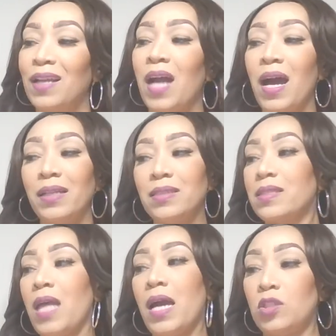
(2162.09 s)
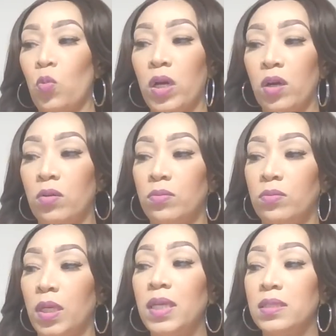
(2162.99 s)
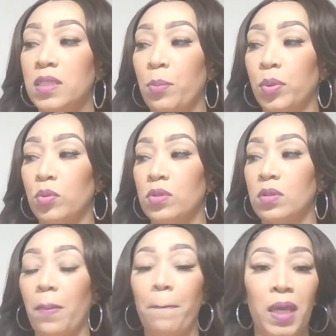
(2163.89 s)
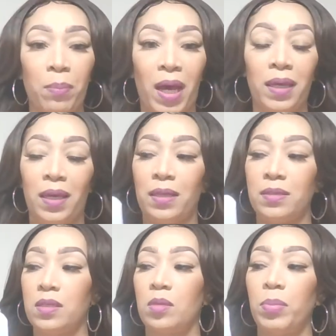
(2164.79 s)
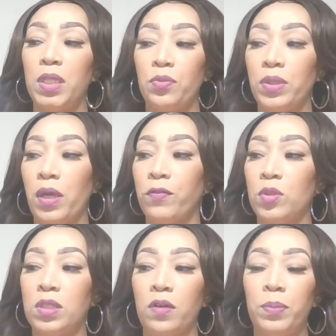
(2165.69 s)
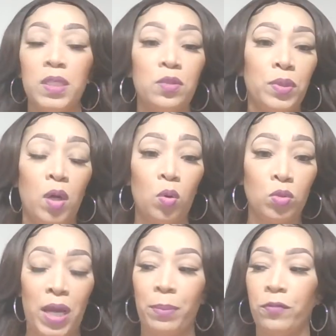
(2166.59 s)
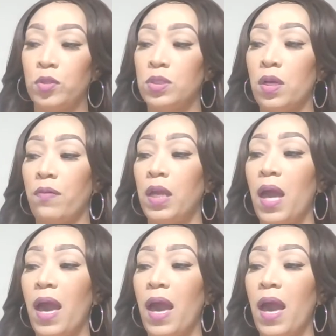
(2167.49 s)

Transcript: God does not dwell in temples made by hands. Please read that for yourself. Please read the whole chapter for yourself.